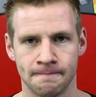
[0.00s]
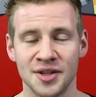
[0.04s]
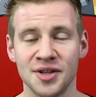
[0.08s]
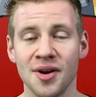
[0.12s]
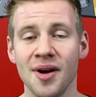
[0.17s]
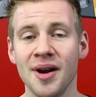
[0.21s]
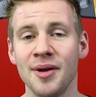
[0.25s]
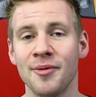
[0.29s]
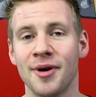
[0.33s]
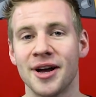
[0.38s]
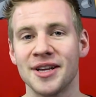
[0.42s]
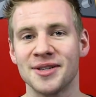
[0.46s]
So
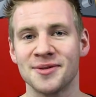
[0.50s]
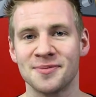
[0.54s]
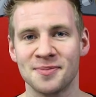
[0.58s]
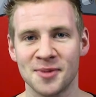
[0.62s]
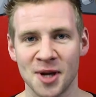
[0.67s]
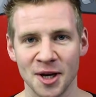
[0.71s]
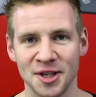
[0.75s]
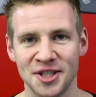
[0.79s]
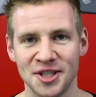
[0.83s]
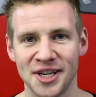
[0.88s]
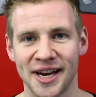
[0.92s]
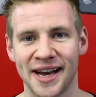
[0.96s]
anyways,
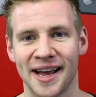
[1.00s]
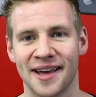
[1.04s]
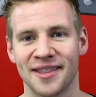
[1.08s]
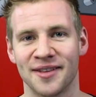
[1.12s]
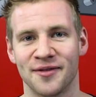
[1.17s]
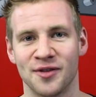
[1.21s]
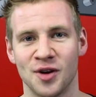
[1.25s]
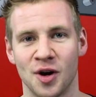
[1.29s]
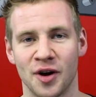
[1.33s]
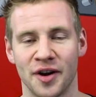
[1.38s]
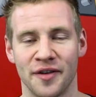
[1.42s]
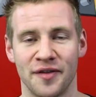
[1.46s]
go check out the
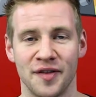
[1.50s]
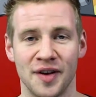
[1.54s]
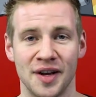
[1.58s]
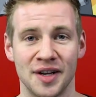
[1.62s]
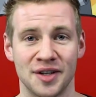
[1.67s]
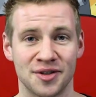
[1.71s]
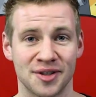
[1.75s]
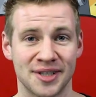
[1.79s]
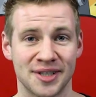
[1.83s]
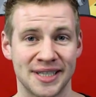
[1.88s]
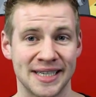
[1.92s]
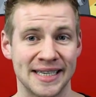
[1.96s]
vlog if you're
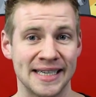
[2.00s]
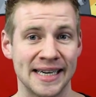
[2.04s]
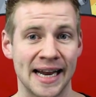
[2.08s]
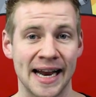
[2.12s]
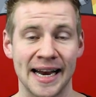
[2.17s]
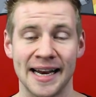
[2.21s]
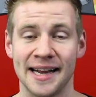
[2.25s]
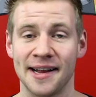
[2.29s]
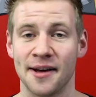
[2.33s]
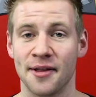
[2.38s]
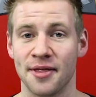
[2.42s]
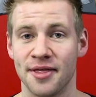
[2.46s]
interested in
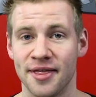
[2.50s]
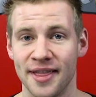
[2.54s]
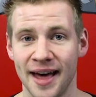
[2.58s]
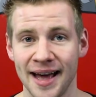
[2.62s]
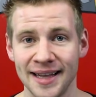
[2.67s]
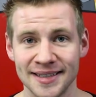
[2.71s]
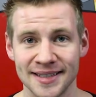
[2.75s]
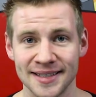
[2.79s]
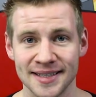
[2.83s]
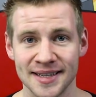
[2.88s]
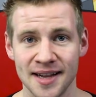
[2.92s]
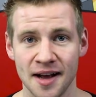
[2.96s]
any of
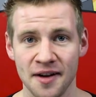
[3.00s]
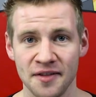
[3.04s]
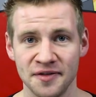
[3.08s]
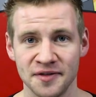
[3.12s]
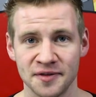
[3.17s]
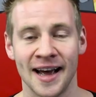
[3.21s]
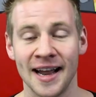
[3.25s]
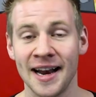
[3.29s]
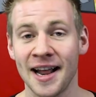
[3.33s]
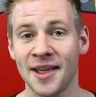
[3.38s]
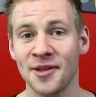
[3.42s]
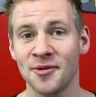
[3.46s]
that
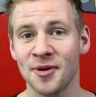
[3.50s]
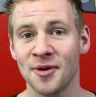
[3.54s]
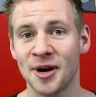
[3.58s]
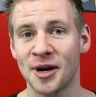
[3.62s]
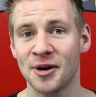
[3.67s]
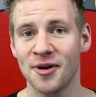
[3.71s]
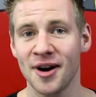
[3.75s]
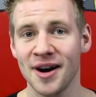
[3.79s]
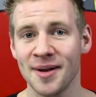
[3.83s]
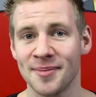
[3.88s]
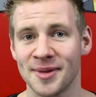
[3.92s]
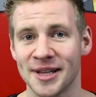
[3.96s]
stuff. Another
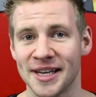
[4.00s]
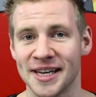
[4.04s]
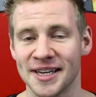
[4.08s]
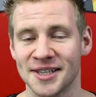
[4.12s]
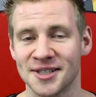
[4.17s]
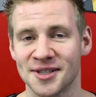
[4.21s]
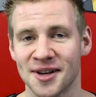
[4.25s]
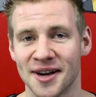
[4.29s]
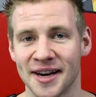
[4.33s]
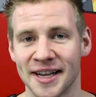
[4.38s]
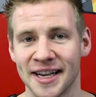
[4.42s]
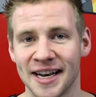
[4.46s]
incredibly
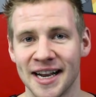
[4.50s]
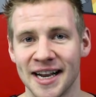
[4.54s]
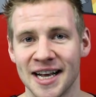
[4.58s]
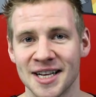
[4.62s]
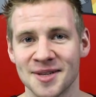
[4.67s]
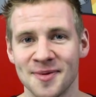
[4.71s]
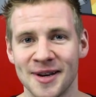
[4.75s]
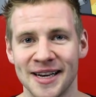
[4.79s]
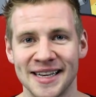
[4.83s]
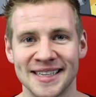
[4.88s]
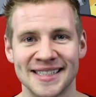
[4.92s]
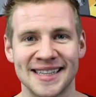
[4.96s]
exciting
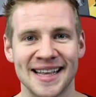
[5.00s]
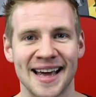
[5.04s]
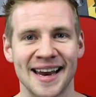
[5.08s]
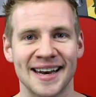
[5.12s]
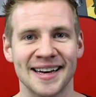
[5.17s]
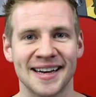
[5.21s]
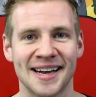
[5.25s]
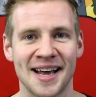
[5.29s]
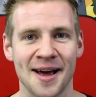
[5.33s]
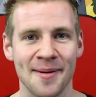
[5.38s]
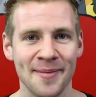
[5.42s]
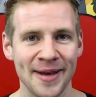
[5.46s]
announcement is
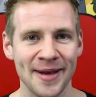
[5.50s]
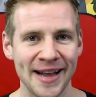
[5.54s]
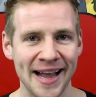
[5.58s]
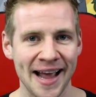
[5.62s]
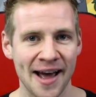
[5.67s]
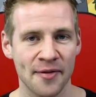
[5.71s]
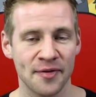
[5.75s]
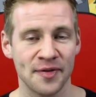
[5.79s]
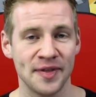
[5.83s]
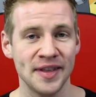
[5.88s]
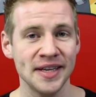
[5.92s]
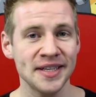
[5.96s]
that coming
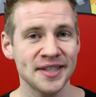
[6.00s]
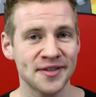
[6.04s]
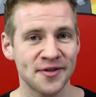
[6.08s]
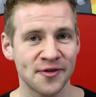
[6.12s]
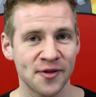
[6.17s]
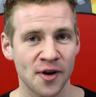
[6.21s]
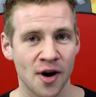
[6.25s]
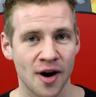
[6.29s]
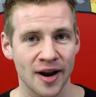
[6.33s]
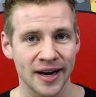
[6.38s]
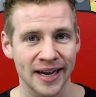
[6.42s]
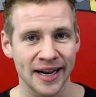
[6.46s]
out this
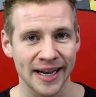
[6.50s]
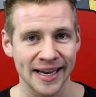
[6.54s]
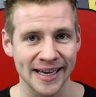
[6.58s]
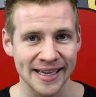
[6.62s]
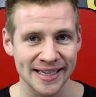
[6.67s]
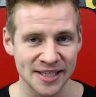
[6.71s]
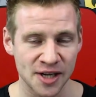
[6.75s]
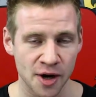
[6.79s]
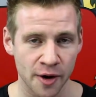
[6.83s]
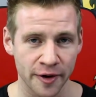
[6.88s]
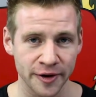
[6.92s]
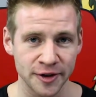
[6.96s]
Friday
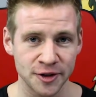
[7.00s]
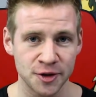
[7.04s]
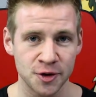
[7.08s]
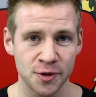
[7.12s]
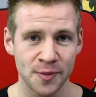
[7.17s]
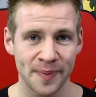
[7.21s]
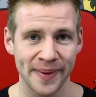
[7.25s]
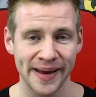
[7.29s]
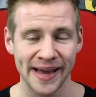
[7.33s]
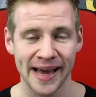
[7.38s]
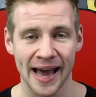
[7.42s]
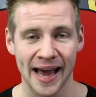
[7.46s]
is going
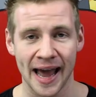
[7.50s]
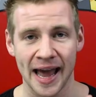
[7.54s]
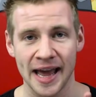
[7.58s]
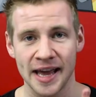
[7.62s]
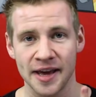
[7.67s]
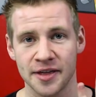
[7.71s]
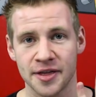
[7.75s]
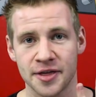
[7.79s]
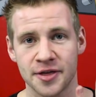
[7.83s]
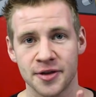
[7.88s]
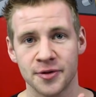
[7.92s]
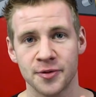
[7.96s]
to be
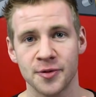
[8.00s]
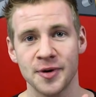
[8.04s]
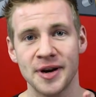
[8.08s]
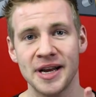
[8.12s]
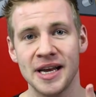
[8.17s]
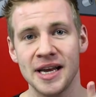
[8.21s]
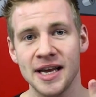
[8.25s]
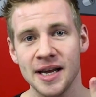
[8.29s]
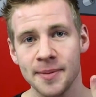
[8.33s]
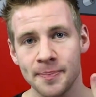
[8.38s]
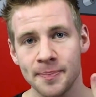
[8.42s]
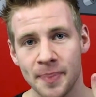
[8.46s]
a
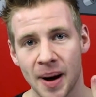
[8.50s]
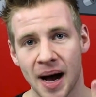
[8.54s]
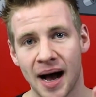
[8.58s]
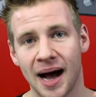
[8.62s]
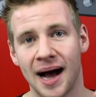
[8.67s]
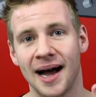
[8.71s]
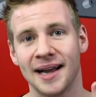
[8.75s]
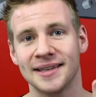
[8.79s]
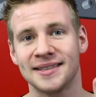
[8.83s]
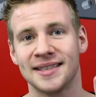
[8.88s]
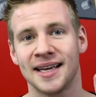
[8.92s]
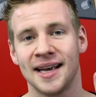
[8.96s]

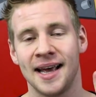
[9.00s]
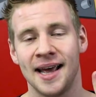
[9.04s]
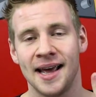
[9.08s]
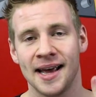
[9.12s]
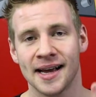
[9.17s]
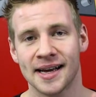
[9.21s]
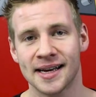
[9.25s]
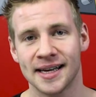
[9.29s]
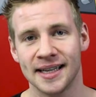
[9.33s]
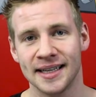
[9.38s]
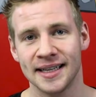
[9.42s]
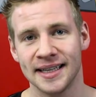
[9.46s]
3-part
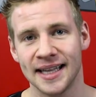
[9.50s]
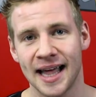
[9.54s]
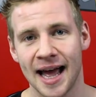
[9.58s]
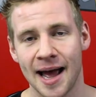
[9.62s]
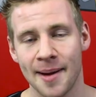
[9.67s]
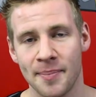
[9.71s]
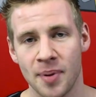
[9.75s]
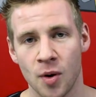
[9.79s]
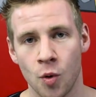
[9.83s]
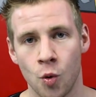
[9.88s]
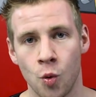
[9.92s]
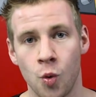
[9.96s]

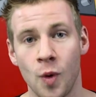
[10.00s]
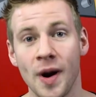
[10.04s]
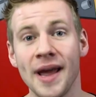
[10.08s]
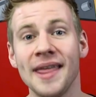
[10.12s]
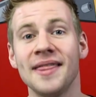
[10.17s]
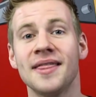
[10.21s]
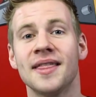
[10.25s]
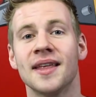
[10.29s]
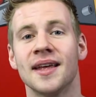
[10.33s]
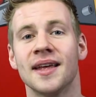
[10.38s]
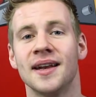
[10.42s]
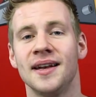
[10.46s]
collab
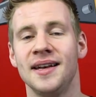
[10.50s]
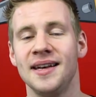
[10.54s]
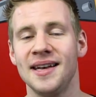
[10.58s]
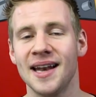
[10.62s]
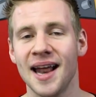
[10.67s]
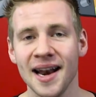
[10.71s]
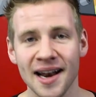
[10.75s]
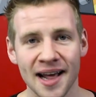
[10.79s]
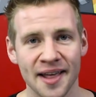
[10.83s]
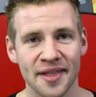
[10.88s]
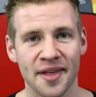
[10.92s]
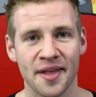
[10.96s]
with
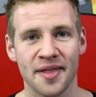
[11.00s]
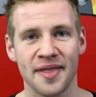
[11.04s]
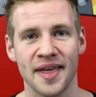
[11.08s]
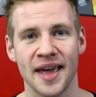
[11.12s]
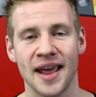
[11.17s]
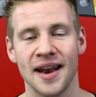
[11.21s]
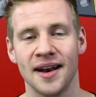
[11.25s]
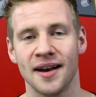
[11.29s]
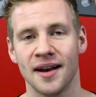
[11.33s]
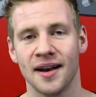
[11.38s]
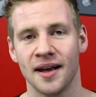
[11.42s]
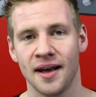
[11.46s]
none other
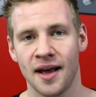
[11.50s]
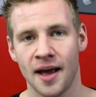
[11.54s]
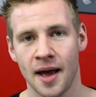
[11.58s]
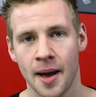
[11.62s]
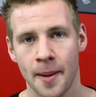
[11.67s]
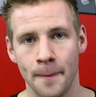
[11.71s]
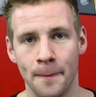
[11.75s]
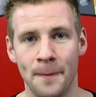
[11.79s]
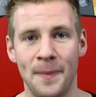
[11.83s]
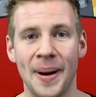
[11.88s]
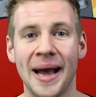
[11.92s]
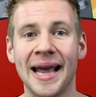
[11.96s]
than
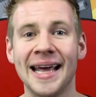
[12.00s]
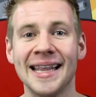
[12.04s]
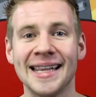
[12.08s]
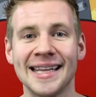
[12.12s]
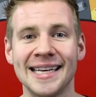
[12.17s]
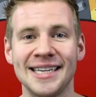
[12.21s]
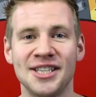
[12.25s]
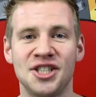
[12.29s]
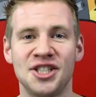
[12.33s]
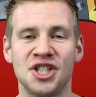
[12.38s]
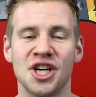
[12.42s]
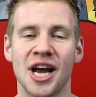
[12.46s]

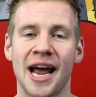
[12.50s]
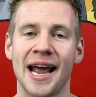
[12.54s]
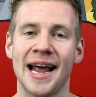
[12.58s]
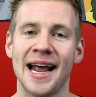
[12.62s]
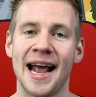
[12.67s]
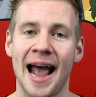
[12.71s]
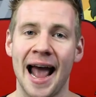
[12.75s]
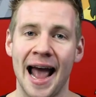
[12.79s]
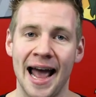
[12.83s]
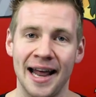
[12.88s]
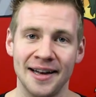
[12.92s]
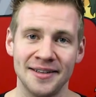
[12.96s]
Bailey
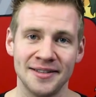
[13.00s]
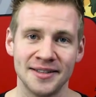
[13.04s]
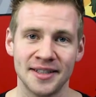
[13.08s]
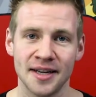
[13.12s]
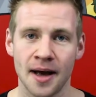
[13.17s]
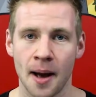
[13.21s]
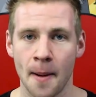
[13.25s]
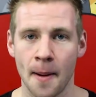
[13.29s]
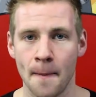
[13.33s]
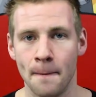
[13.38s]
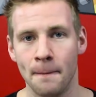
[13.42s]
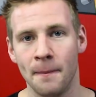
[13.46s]
J
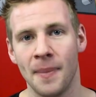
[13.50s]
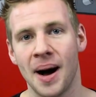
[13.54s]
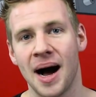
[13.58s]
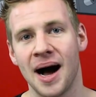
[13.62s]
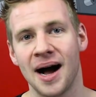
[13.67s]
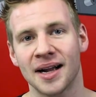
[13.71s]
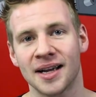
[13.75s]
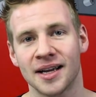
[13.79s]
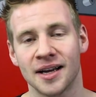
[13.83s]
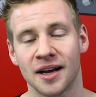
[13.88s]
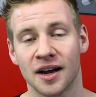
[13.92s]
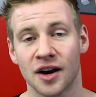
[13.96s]
and
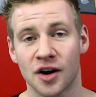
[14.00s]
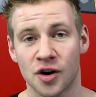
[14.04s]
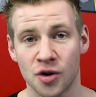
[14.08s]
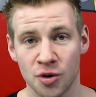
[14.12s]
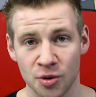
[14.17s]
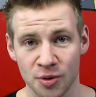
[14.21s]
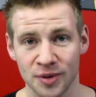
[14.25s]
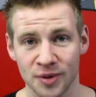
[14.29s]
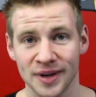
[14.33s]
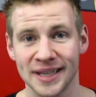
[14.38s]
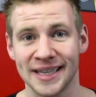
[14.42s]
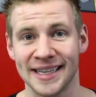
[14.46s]
Mark
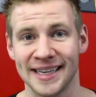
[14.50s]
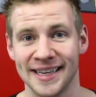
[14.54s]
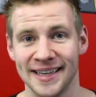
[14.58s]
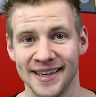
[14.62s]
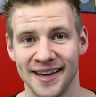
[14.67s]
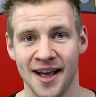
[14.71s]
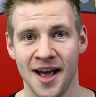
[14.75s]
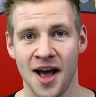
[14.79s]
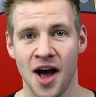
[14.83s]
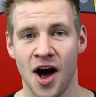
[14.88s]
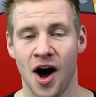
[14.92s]
Crilly.